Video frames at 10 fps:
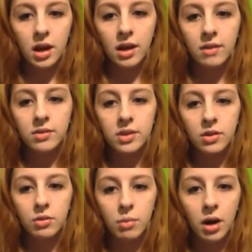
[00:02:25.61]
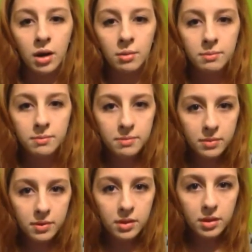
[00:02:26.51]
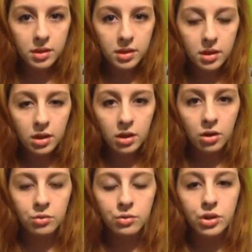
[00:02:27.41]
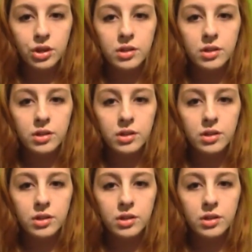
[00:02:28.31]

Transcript: I have a single mom, you know,